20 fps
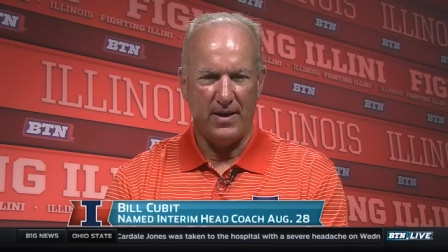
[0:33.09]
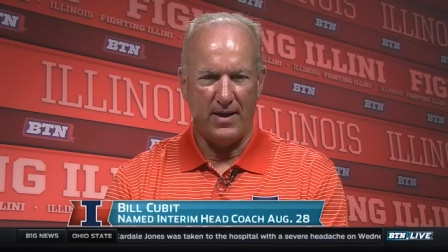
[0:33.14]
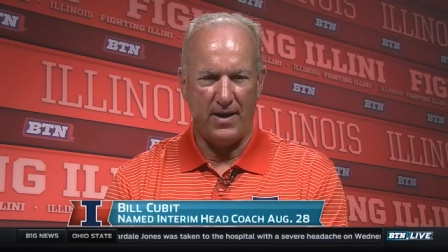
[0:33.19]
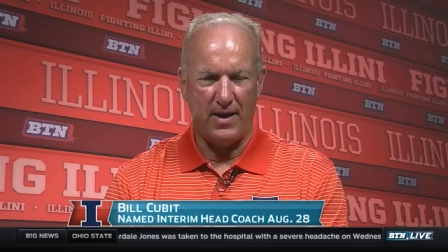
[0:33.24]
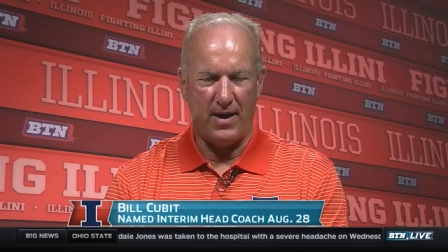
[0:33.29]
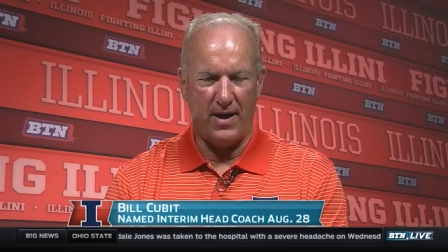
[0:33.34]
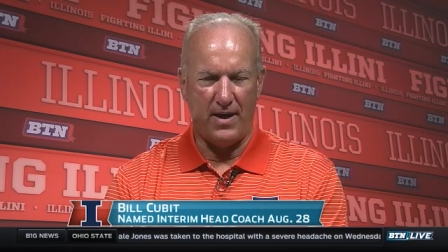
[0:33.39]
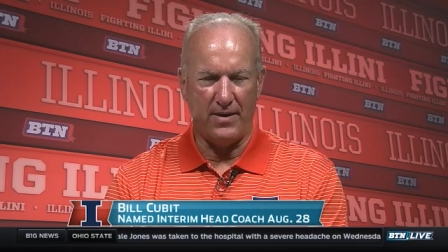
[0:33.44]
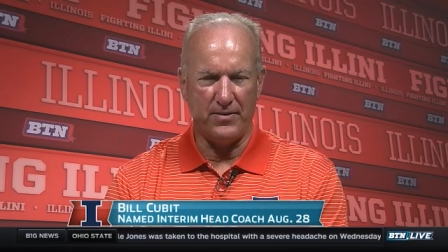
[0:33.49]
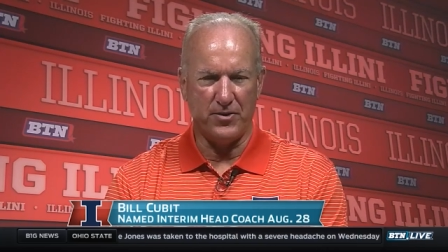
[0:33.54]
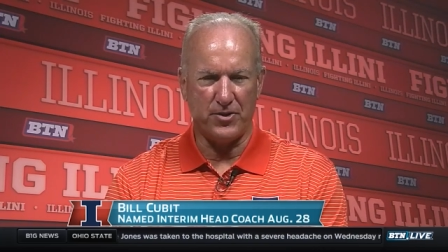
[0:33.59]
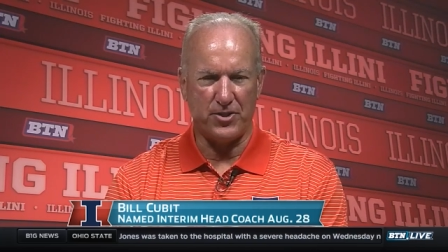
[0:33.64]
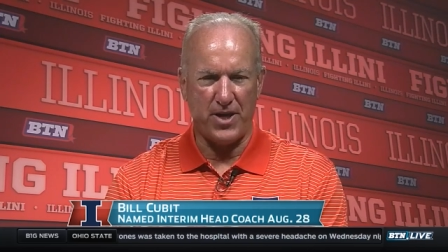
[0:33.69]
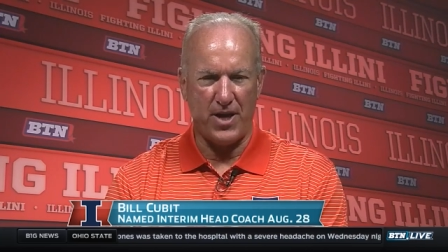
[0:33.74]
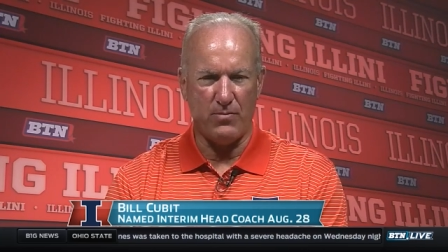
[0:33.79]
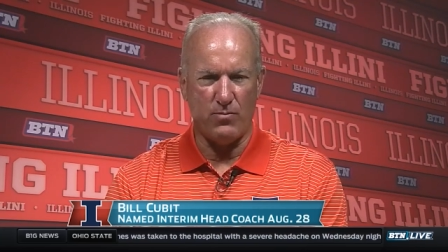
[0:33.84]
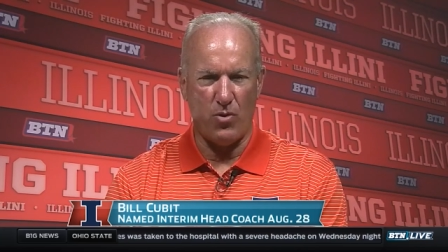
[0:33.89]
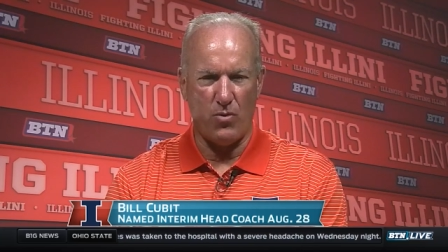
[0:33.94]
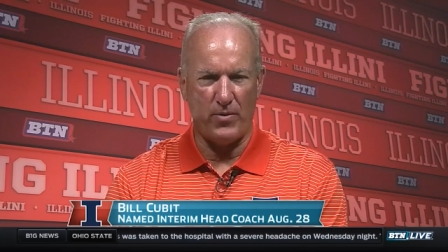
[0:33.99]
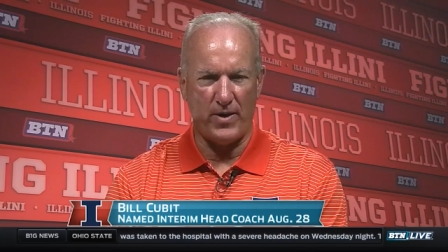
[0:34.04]
Uh,
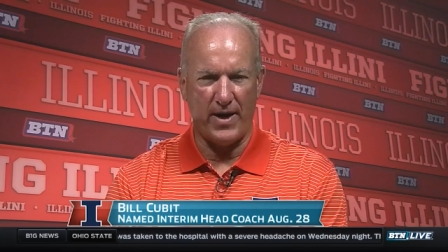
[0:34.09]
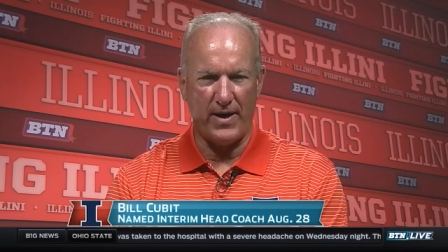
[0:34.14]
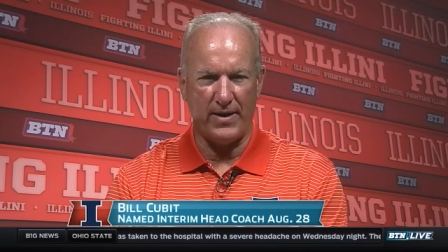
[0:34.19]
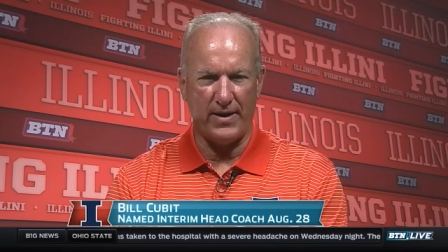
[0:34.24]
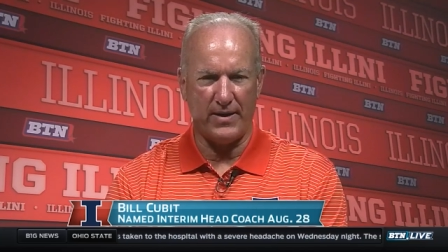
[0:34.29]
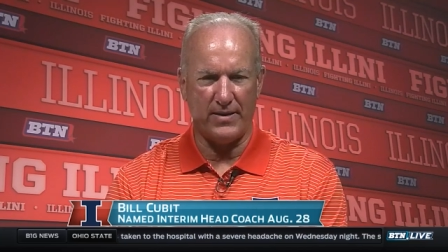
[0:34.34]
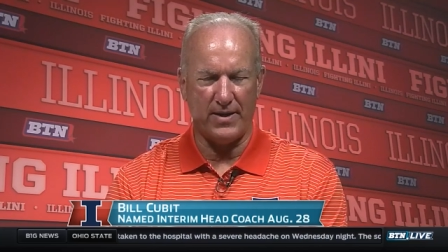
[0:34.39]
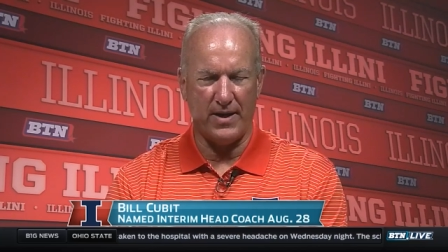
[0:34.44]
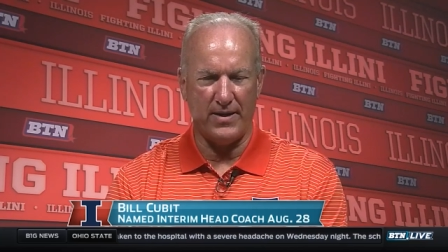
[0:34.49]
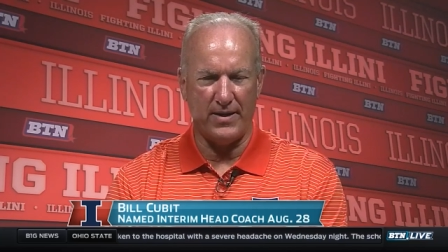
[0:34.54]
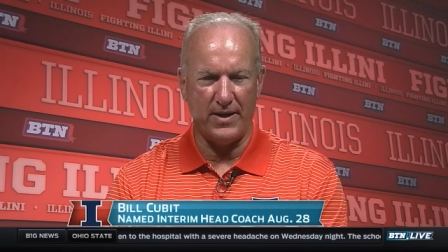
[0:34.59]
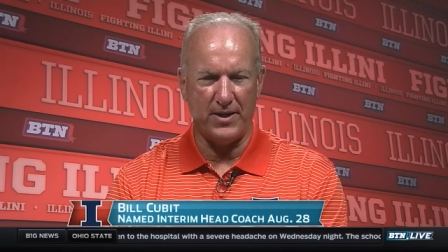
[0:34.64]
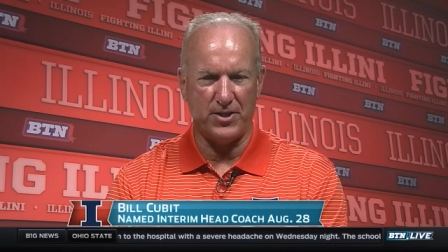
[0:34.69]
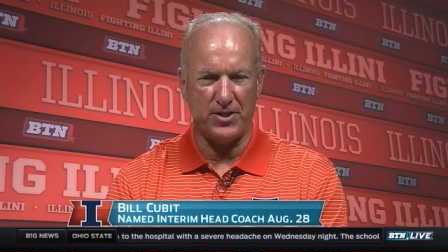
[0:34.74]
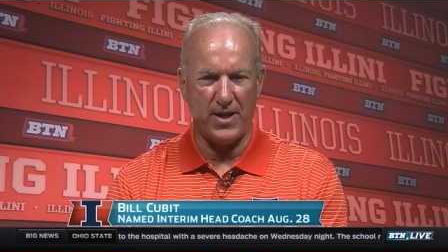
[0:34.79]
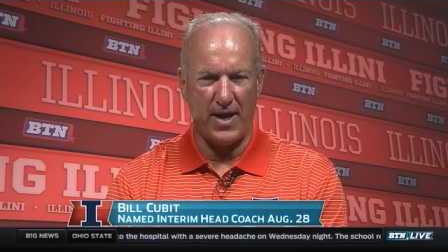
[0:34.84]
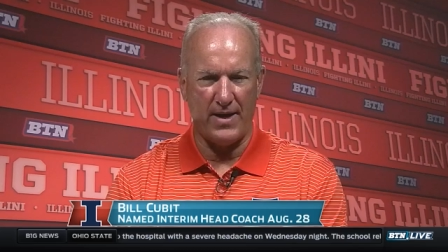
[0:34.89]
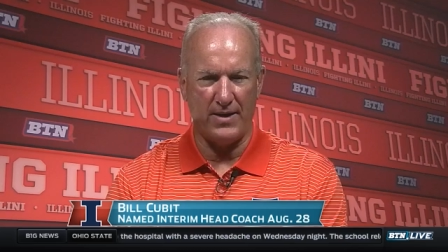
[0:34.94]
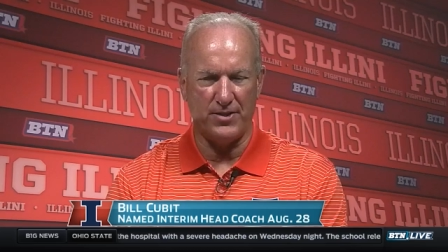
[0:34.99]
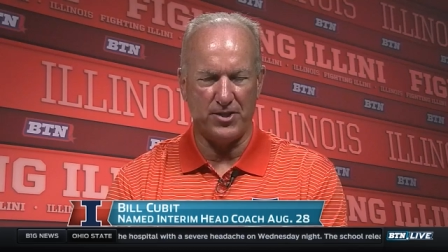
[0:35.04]
understand what we got to get done each day,